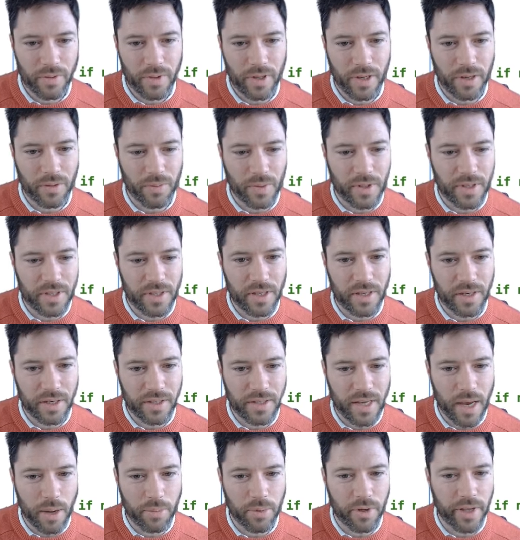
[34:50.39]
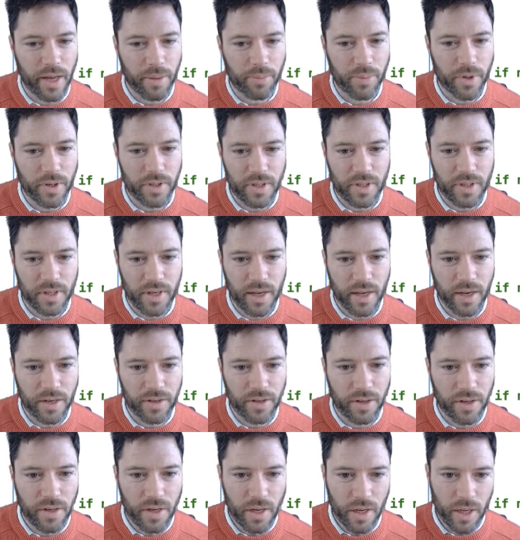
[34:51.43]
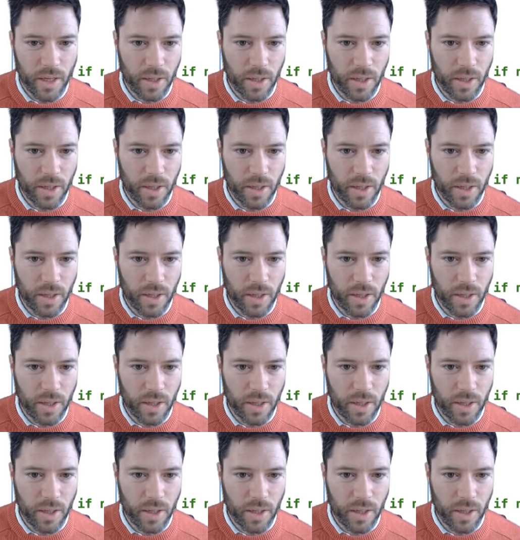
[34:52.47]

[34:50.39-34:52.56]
and we'll see an example of that printed later.